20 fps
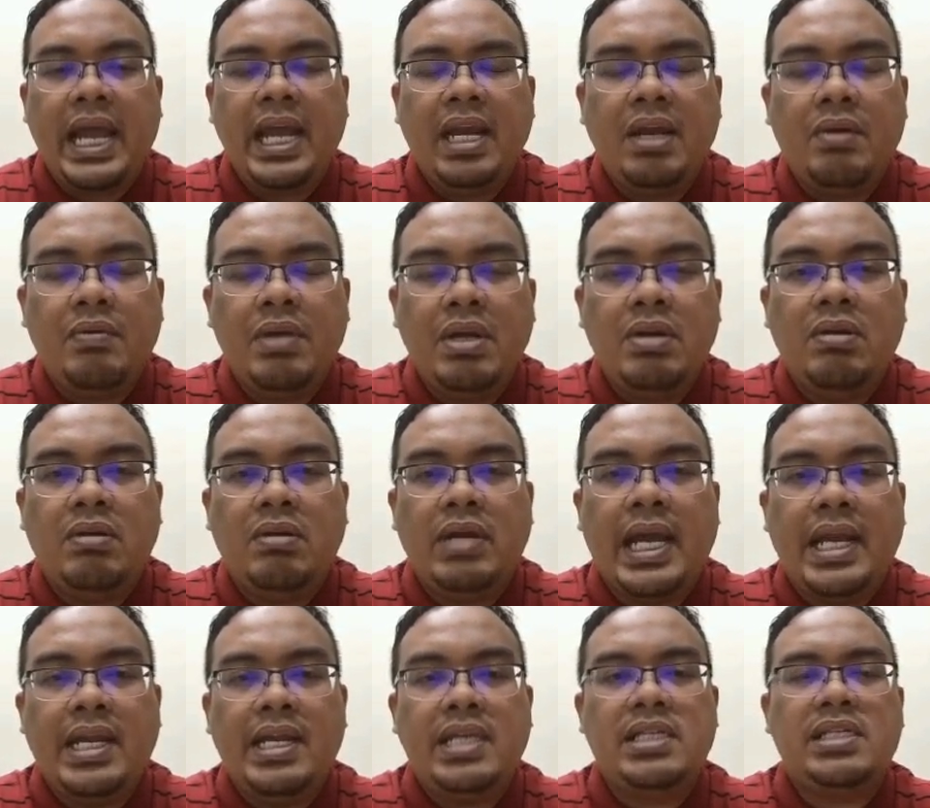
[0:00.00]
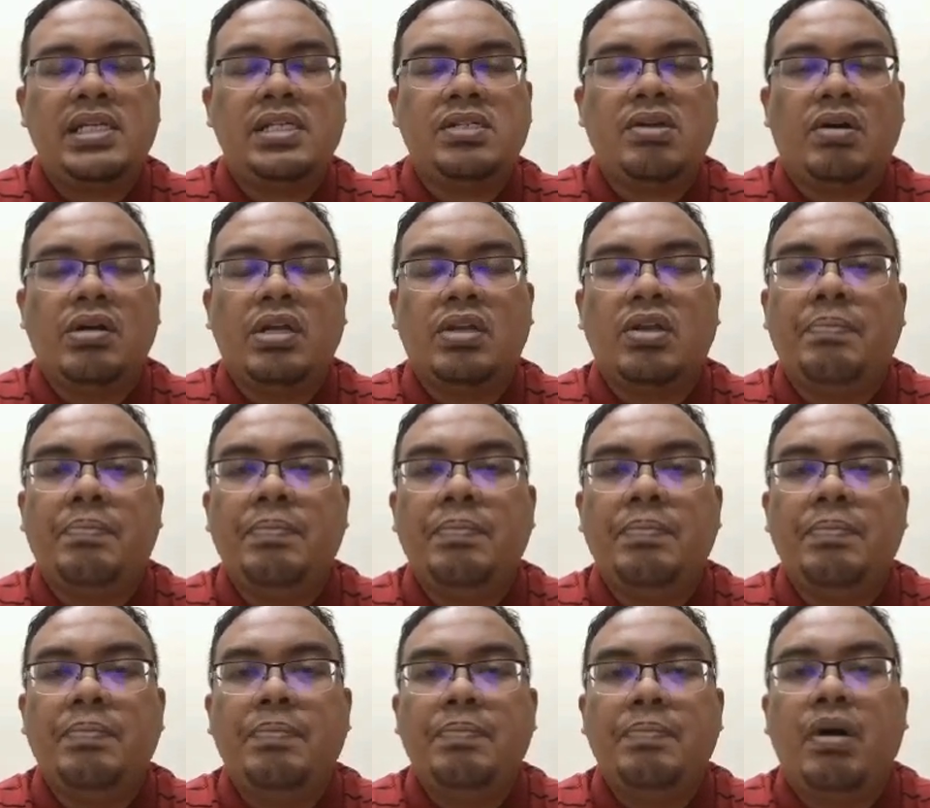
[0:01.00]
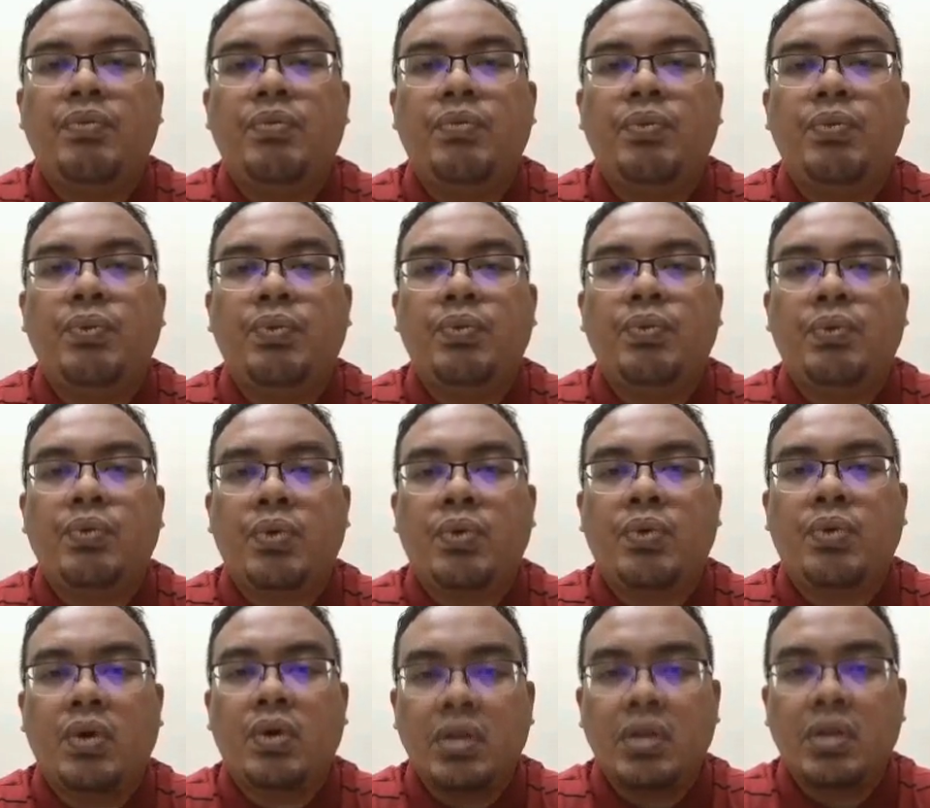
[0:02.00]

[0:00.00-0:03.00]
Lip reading: and we know that this is on the topic of water